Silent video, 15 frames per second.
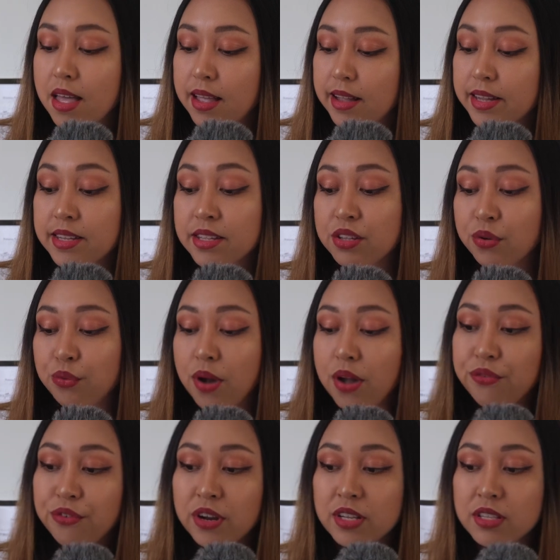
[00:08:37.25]
is a
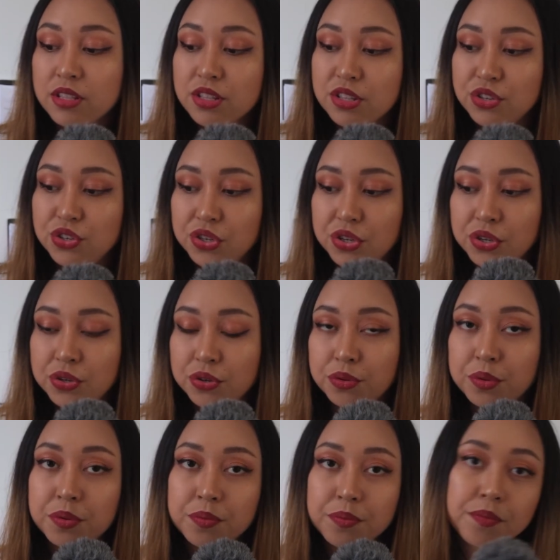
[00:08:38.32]
reference
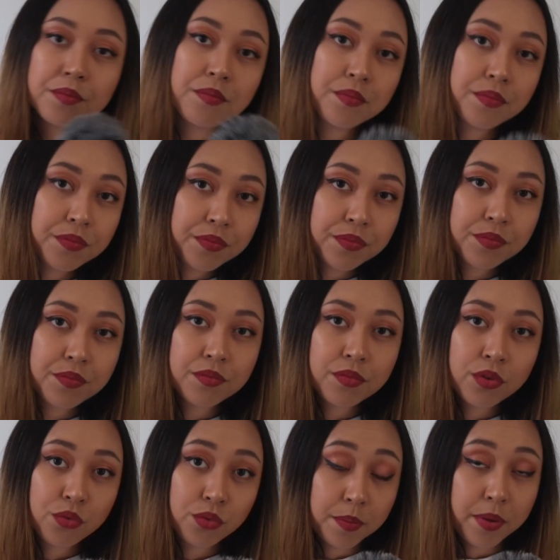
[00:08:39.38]
to
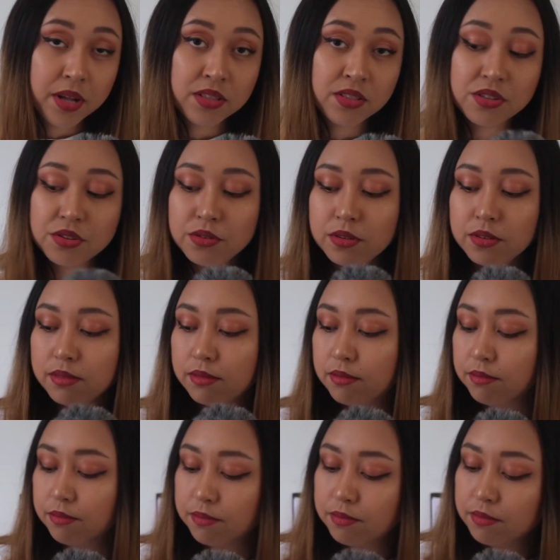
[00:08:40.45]
Rapunzel.
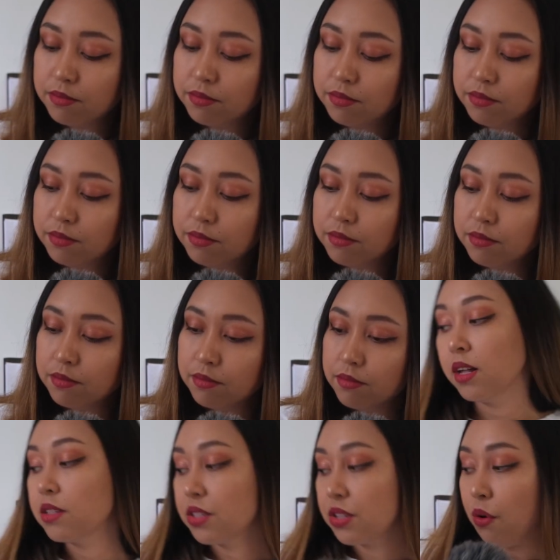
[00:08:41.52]

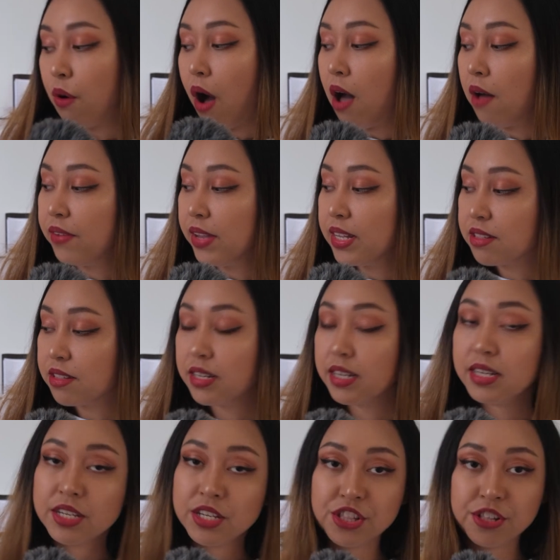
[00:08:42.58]
So obviously
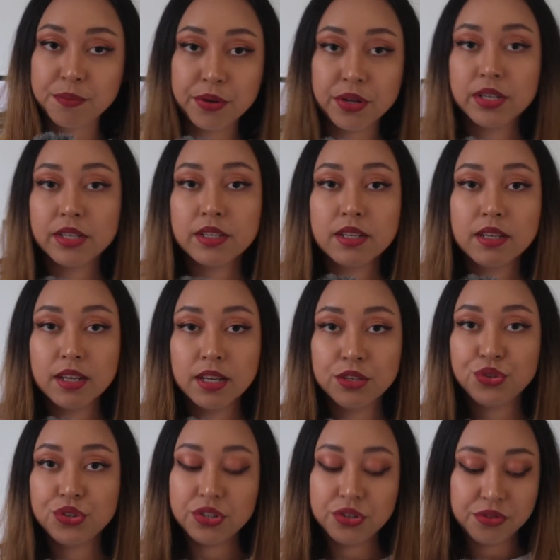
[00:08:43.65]
each book
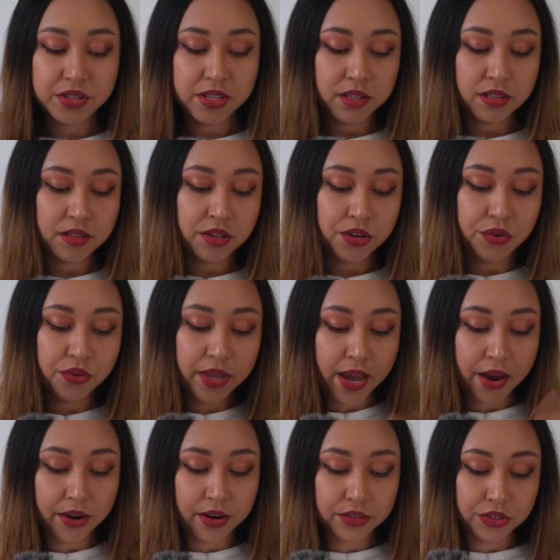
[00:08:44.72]
introduces a new
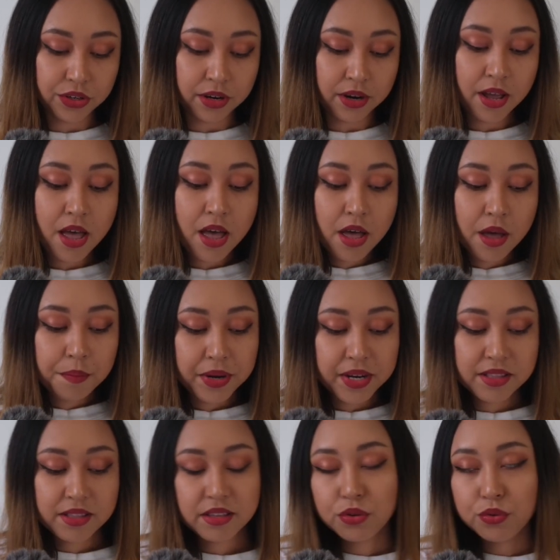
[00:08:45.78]
character, but it
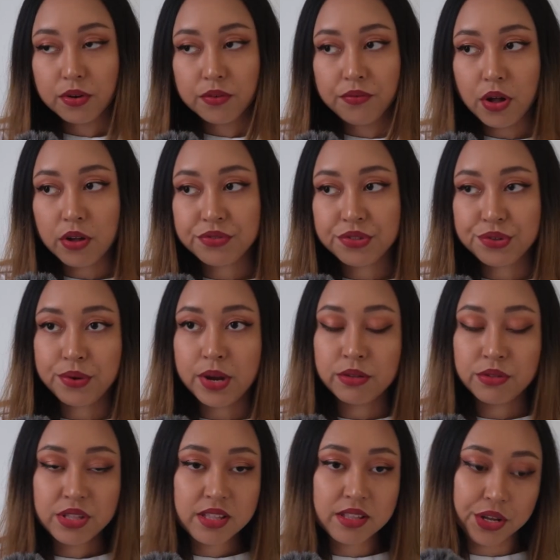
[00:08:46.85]
still revolves
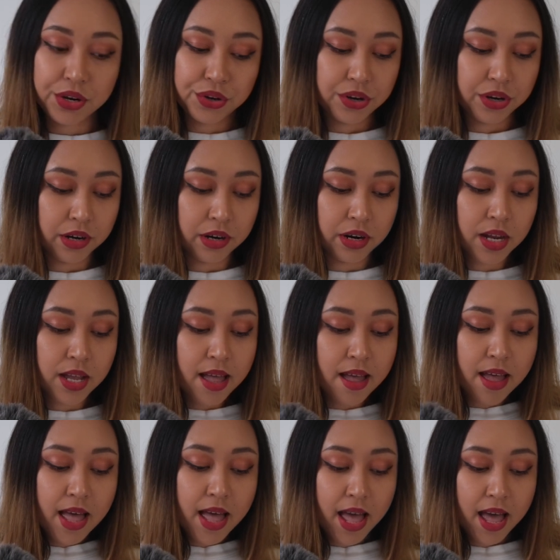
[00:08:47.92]
around Cinder
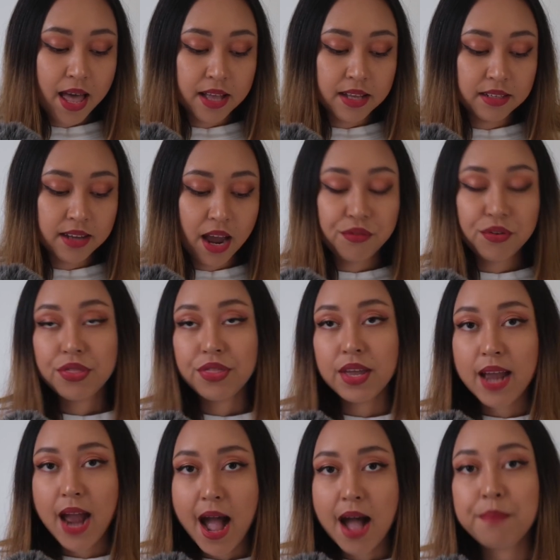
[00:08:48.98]
and everything
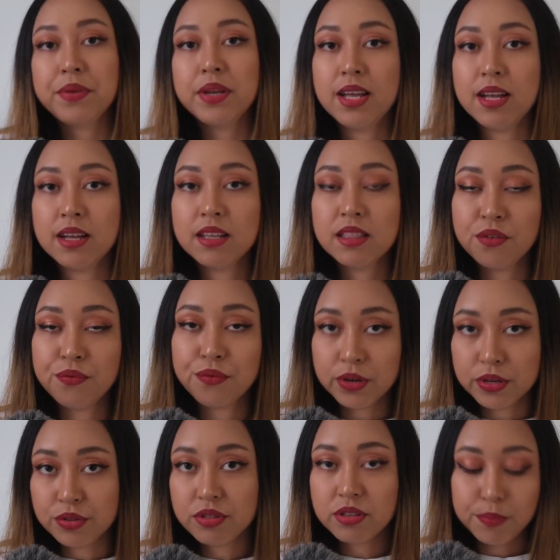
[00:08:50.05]
happening in the
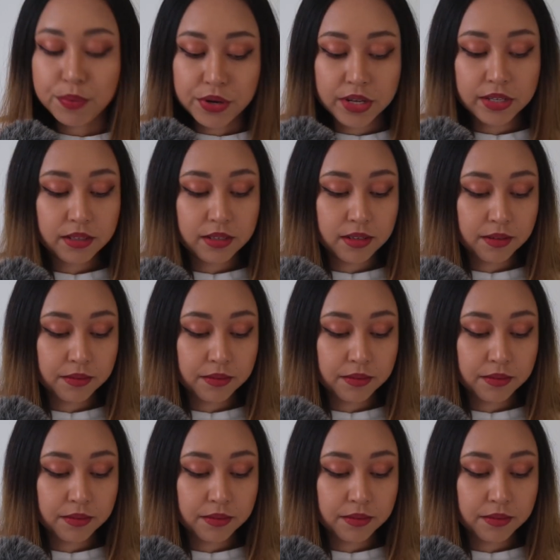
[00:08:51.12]
first book.